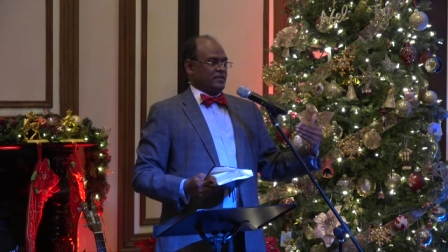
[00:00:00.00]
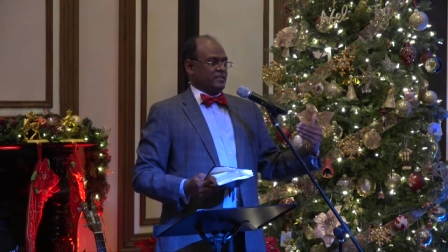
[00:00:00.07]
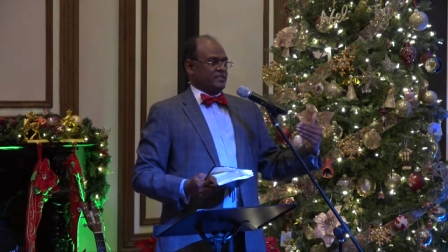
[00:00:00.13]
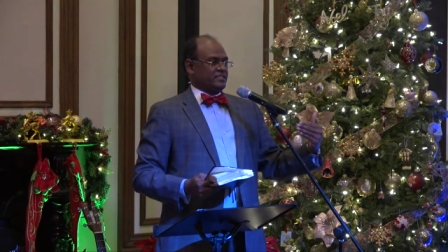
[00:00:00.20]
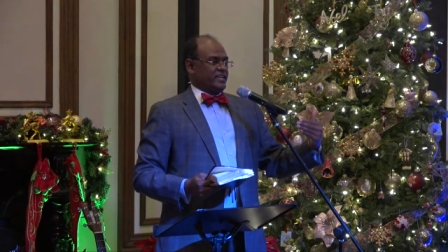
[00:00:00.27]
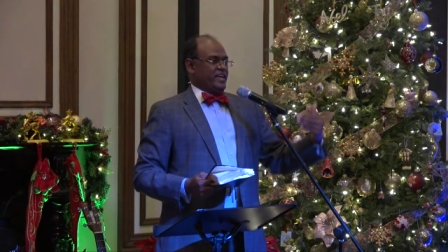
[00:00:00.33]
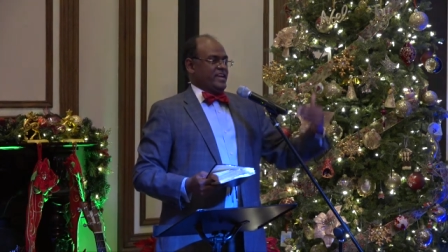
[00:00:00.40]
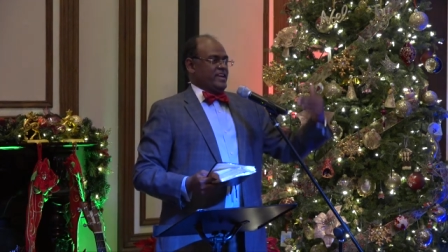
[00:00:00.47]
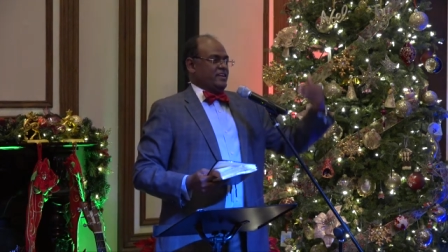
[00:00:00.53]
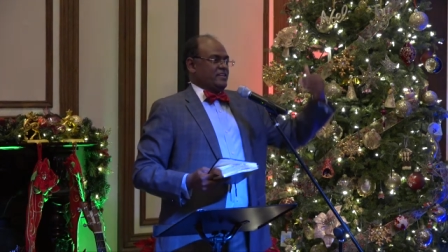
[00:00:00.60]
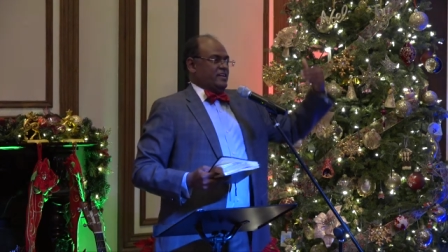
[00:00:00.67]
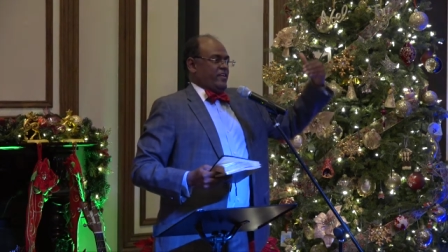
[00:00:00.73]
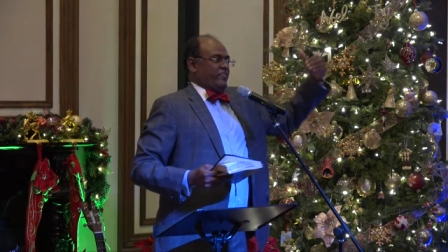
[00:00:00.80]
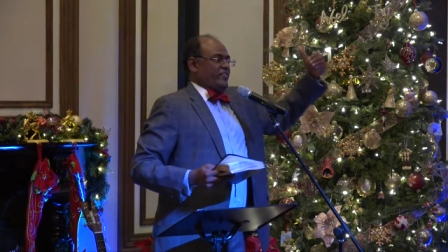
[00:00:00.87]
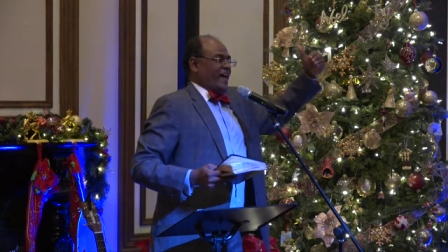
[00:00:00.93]
saying,
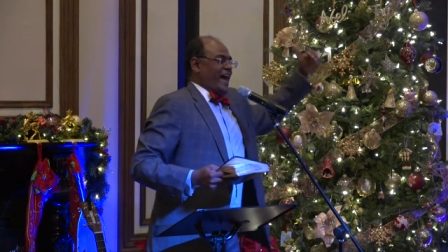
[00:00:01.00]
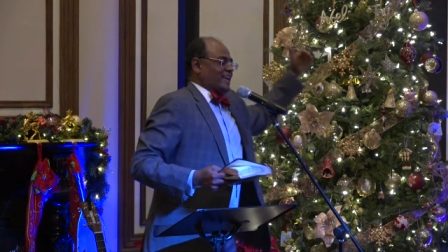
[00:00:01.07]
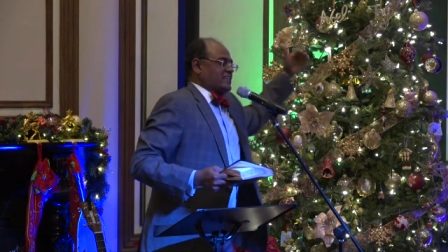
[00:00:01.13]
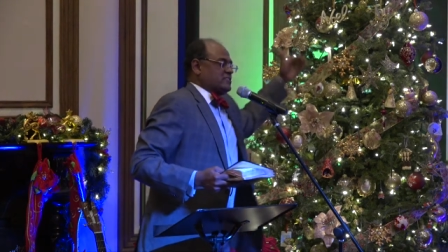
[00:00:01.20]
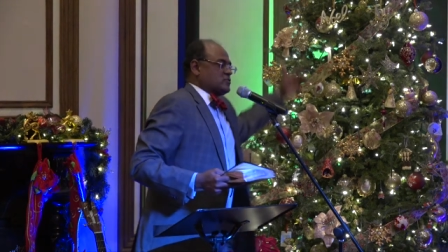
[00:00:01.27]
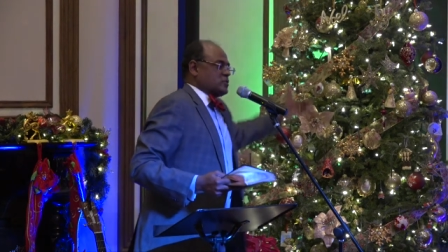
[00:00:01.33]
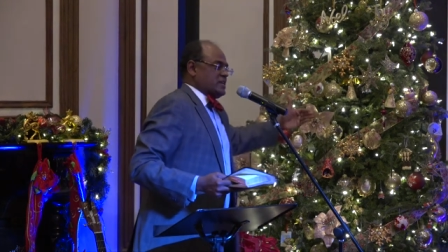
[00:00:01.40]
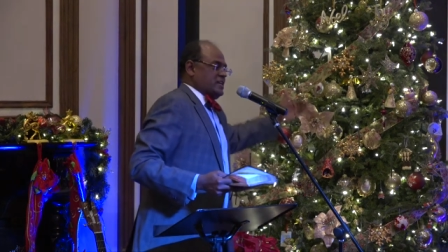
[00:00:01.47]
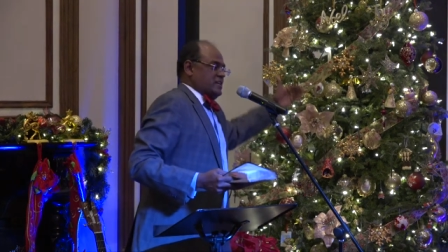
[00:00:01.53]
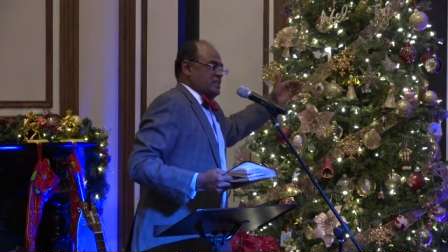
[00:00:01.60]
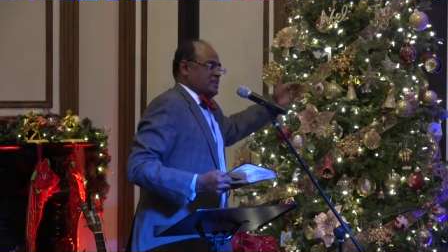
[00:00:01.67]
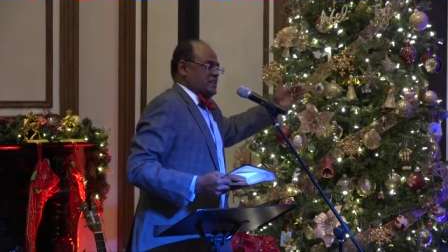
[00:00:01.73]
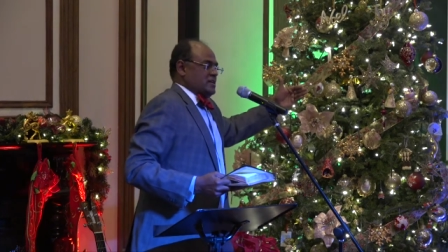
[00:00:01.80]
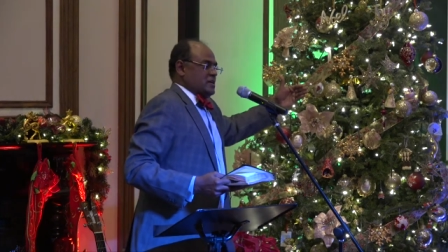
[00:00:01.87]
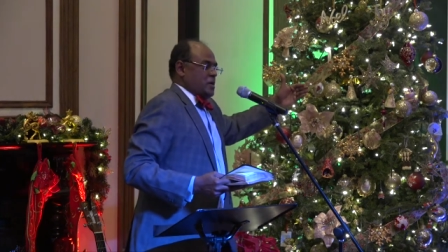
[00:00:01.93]
That
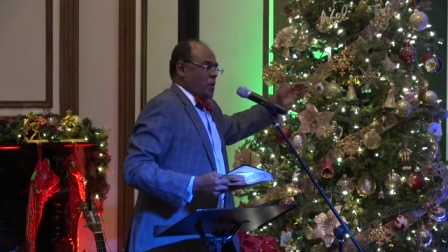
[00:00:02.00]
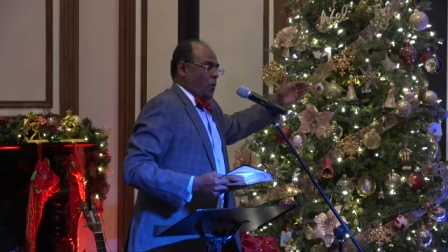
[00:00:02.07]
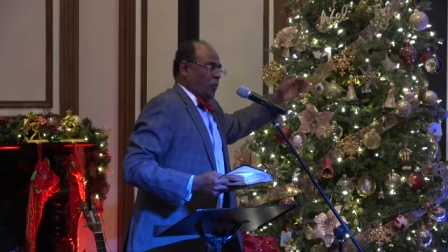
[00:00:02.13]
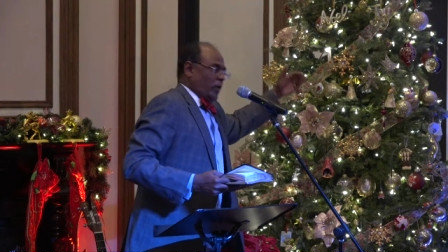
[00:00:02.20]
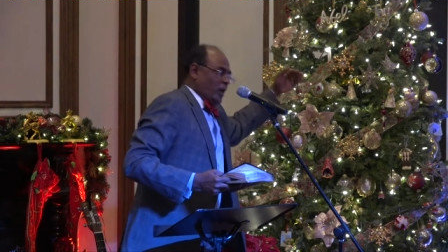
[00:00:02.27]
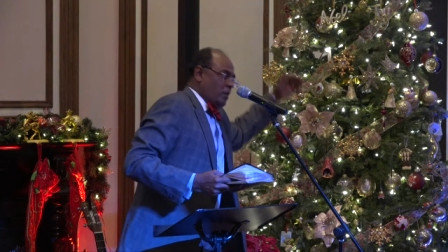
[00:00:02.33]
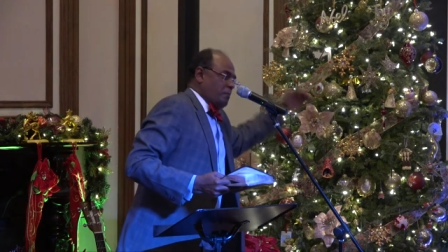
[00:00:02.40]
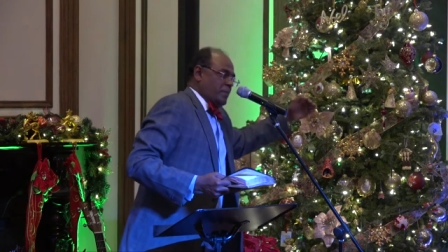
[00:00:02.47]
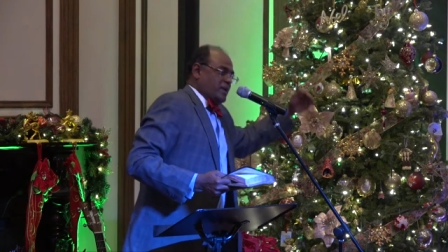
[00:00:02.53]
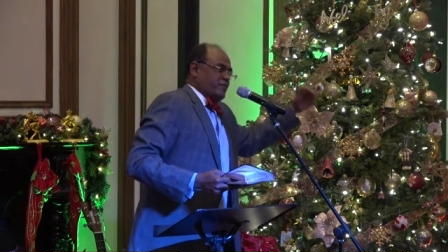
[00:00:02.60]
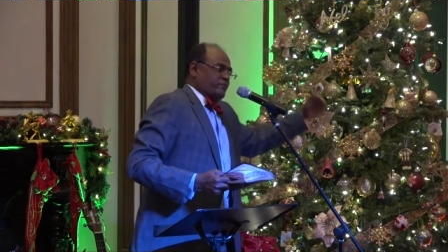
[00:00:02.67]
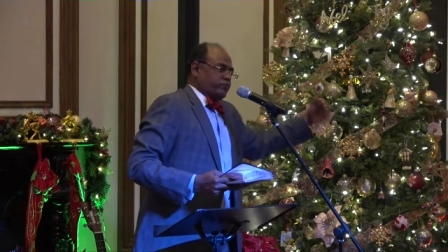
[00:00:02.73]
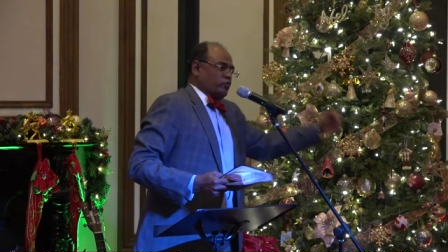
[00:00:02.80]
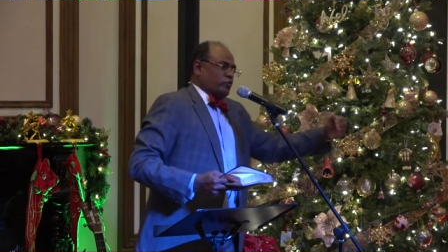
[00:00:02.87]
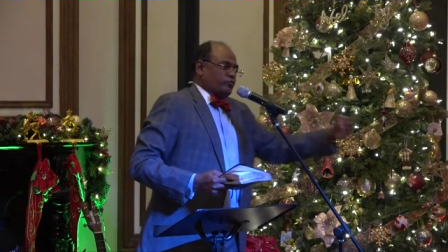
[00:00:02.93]
tree will be
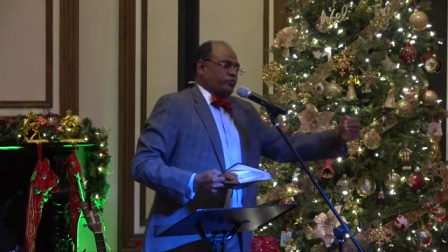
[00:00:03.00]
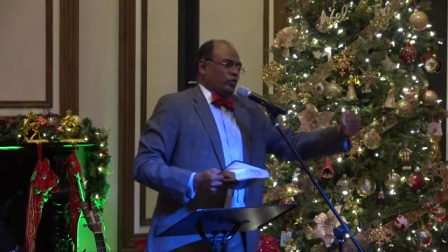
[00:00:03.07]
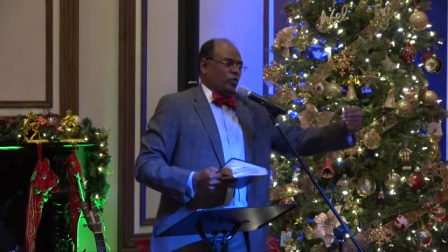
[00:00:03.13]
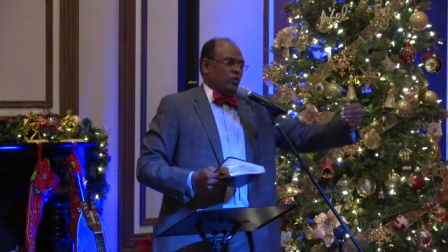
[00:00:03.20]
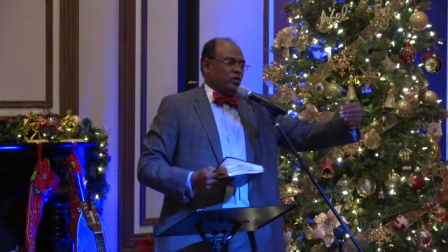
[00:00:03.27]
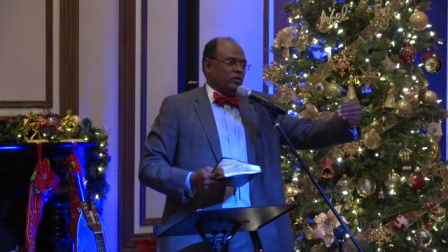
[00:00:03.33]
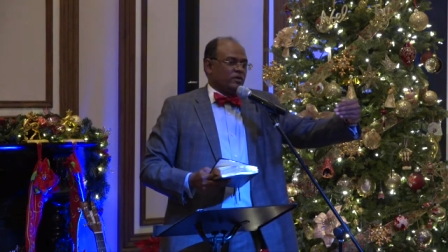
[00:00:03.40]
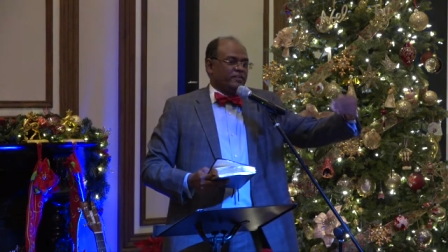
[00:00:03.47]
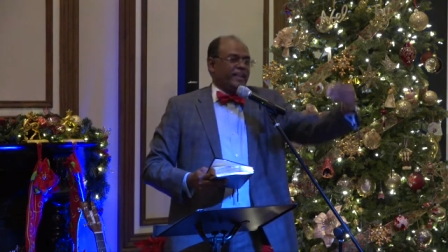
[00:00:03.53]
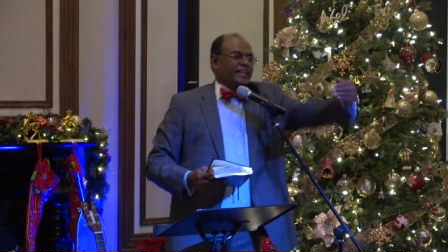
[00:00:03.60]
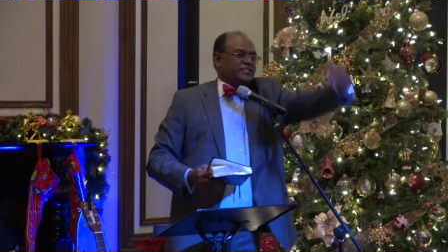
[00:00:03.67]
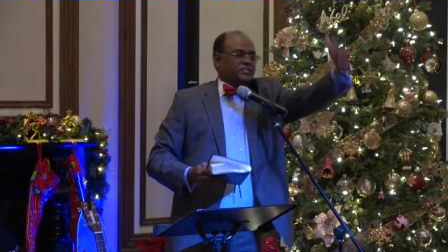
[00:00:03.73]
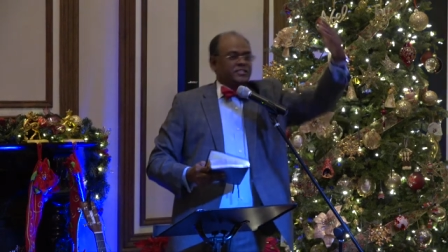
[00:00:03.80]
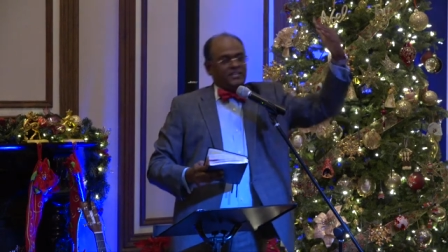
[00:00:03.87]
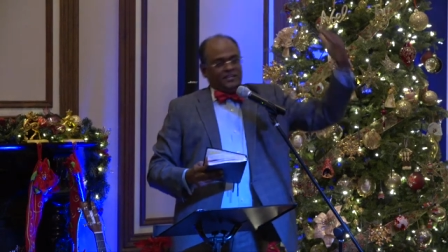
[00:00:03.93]
fruitful
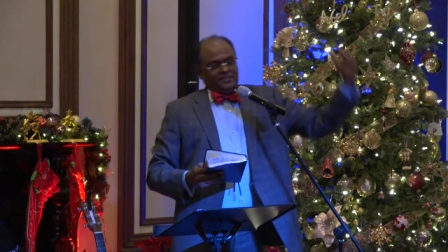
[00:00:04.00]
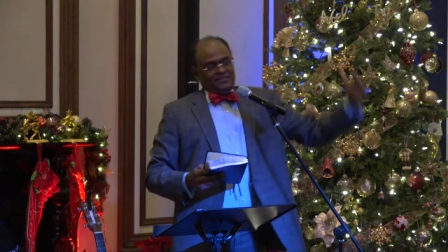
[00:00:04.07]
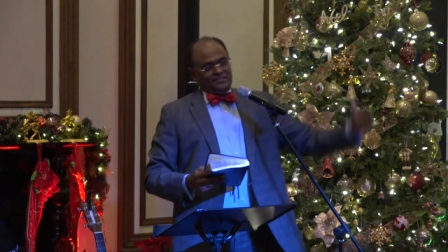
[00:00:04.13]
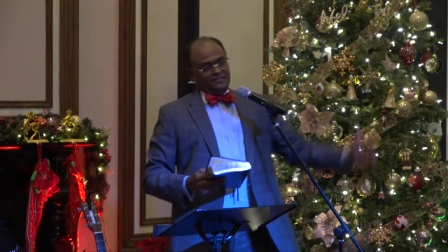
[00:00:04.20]
next year.